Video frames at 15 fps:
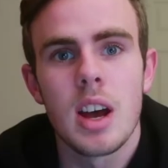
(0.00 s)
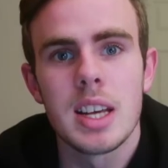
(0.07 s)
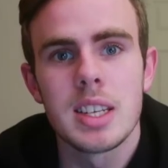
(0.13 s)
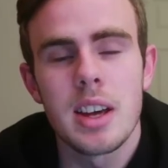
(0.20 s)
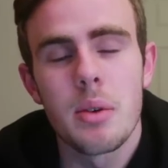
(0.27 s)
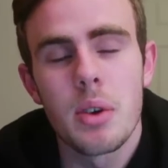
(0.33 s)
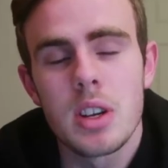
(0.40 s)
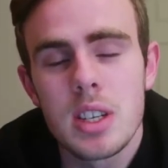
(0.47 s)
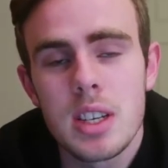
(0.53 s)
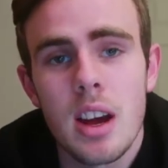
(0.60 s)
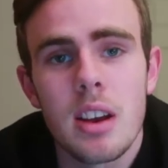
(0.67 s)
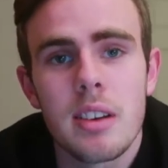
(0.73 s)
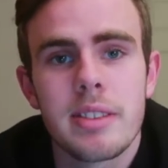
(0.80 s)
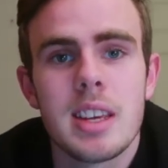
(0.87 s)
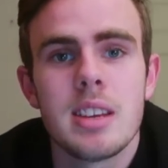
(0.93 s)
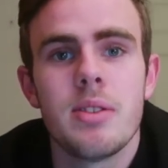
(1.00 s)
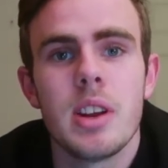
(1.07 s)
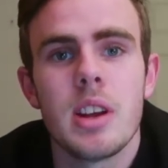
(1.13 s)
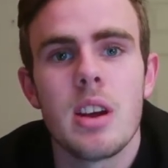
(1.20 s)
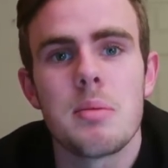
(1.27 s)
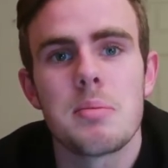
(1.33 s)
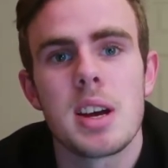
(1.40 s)
Guys, I want to start off this
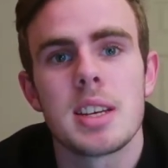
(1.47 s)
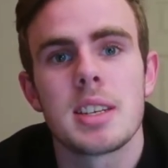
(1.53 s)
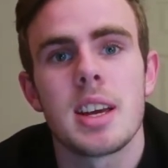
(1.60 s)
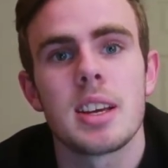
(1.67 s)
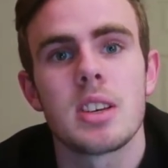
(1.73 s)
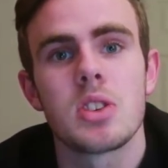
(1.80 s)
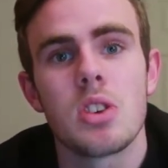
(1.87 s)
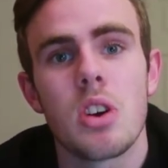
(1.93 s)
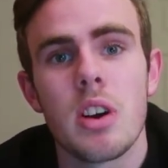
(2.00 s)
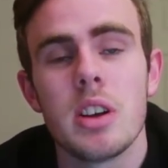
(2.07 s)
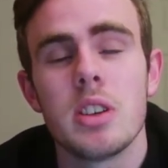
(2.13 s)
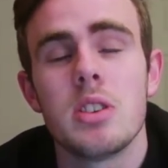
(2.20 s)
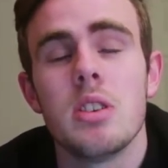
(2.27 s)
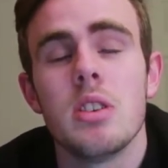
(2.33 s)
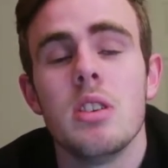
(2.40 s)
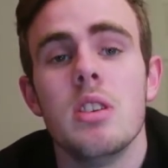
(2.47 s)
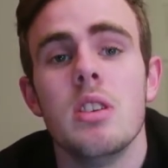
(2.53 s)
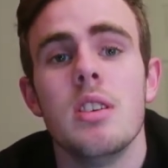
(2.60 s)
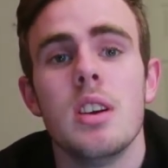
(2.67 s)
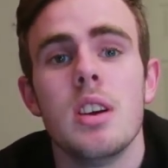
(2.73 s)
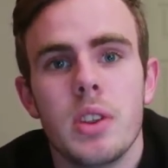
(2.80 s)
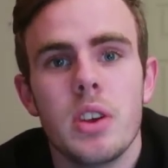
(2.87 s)
video by saying sorry to
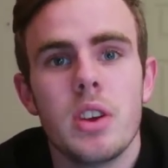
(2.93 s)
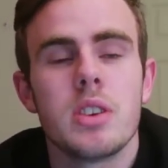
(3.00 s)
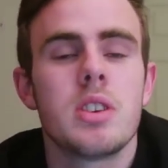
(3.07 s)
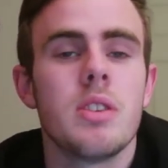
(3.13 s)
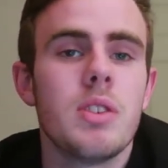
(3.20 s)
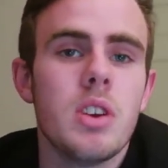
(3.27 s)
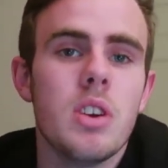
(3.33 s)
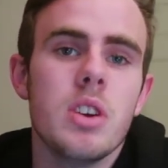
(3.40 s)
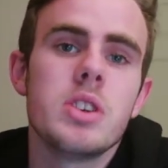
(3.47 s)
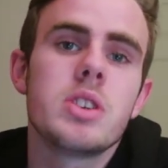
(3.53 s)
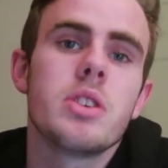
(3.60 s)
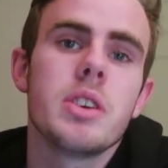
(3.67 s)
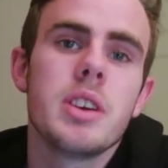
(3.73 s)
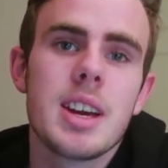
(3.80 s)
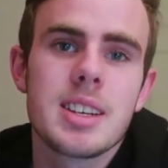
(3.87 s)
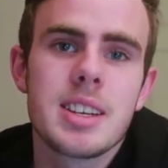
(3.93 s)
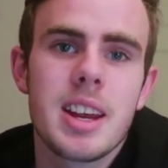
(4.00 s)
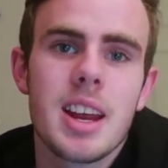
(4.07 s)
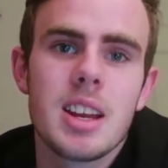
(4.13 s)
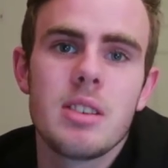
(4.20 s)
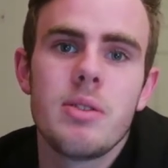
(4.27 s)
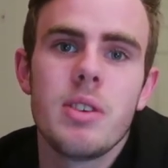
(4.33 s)
you. For those of you who saw
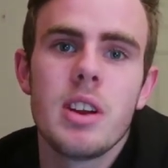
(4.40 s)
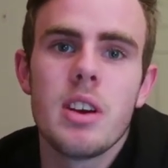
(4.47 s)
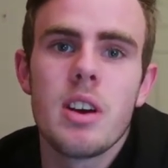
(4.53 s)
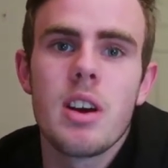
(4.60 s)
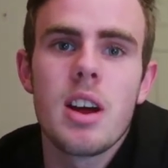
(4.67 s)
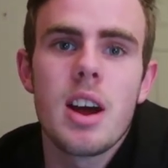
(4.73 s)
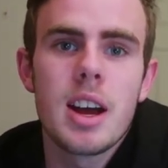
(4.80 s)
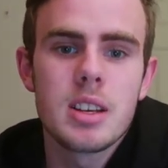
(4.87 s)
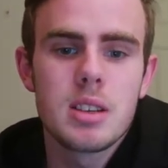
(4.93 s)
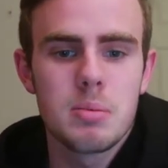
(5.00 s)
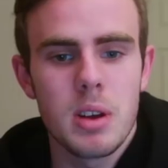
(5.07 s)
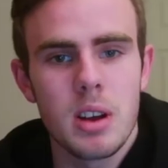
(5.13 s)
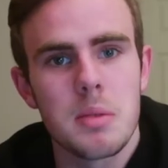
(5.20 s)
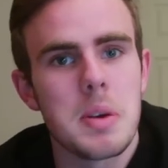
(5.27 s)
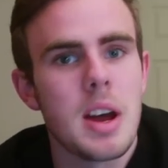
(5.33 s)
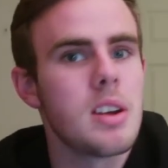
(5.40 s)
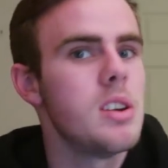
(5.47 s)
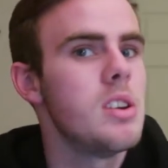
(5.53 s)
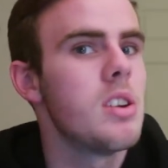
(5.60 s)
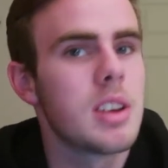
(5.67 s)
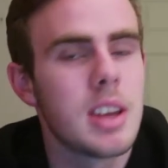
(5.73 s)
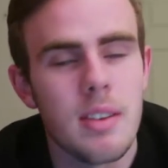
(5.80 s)
yesterday's video, I spoke
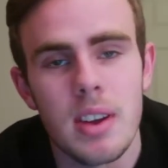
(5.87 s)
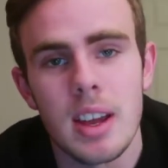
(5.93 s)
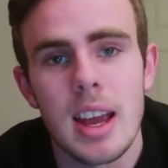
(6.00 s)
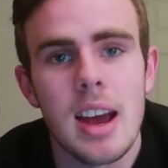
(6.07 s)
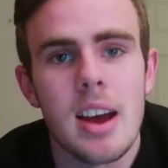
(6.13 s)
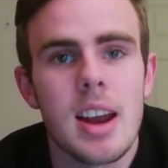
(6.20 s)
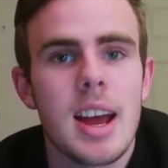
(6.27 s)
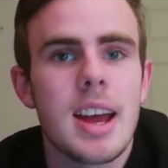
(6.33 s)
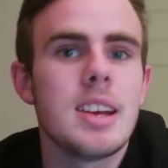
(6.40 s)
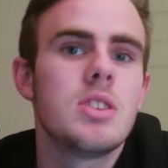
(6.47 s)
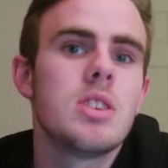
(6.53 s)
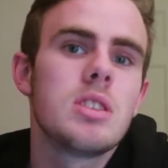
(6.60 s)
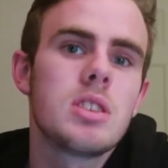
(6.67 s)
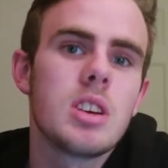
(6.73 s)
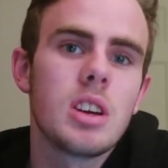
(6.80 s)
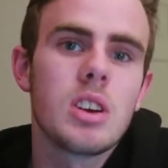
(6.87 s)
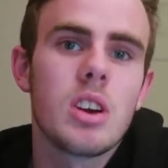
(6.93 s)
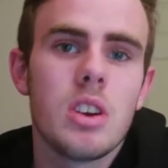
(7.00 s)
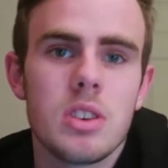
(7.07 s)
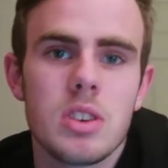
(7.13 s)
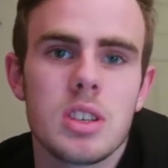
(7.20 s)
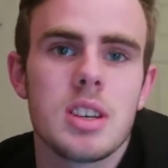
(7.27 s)
about not giving out agents and
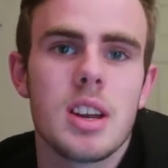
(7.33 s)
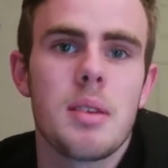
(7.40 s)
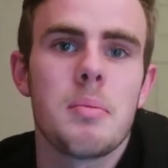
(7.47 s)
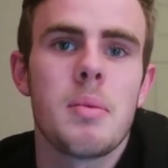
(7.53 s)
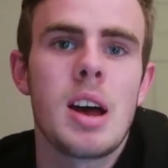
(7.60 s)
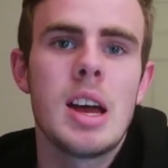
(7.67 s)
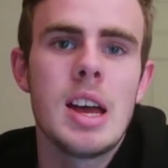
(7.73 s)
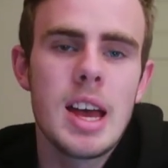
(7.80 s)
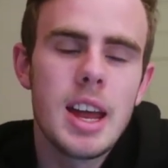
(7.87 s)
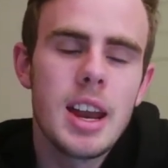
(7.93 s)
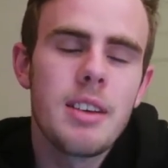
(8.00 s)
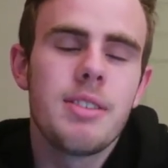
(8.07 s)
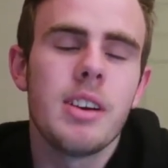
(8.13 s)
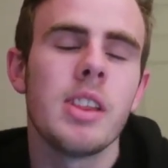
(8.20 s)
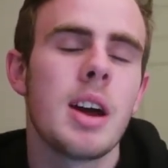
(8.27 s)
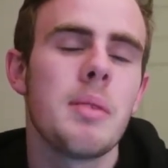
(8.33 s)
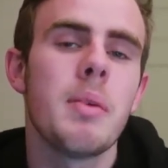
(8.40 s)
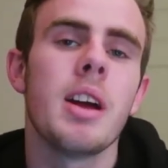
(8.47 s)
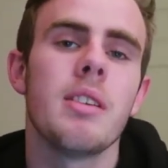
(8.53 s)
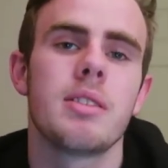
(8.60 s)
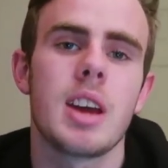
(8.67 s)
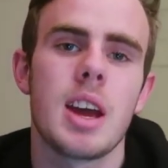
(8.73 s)
coaches' number, and I feel that
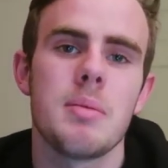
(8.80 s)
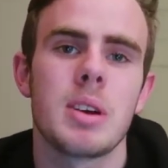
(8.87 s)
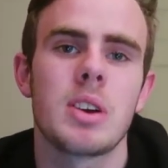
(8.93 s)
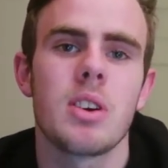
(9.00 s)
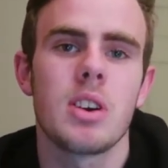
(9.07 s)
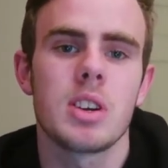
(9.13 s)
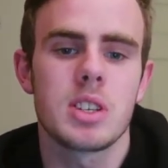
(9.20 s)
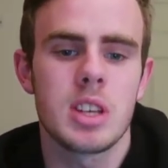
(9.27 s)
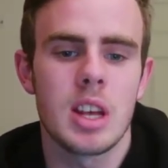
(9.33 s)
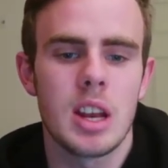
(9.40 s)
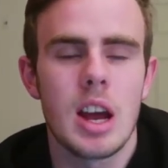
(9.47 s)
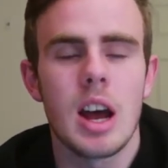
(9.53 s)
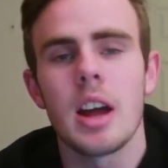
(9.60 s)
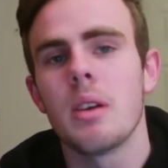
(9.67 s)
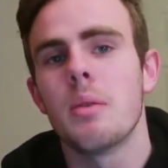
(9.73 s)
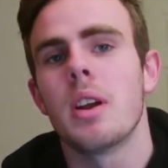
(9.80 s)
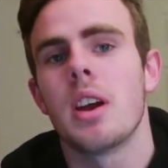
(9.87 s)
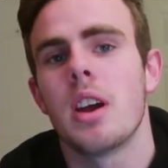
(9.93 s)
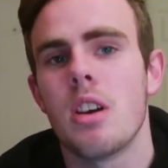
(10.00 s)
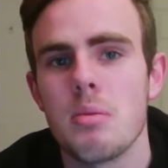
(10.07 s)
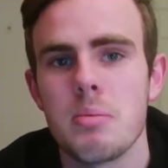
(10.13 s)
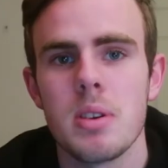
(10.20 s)
may have came across that I don't want
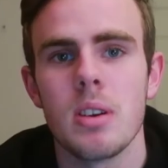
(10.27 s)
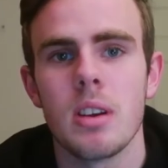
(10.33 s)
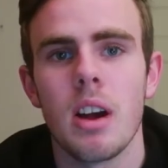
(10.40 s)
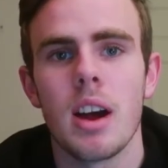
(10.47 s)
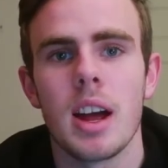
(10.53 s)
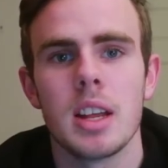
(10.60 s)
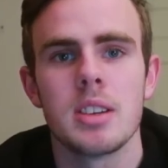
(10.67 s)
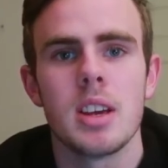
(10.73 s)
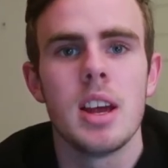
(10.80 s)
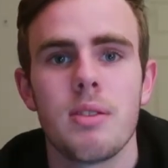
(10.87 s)
to help you guys.